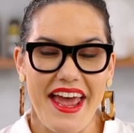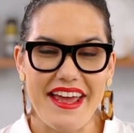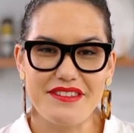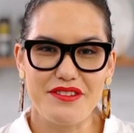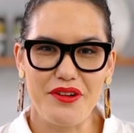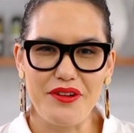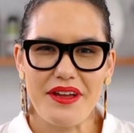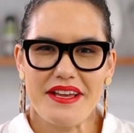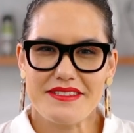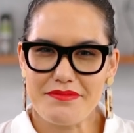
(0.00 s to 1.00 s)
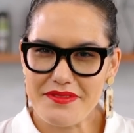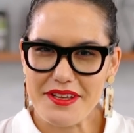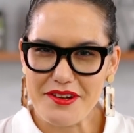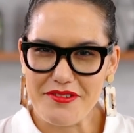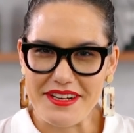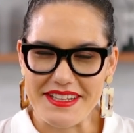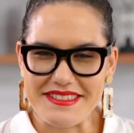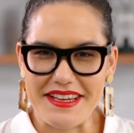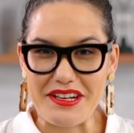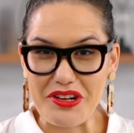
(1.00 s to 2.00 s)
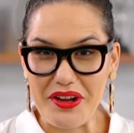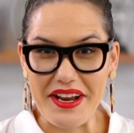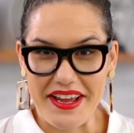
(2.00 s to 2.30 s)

and so some of the ingredients are not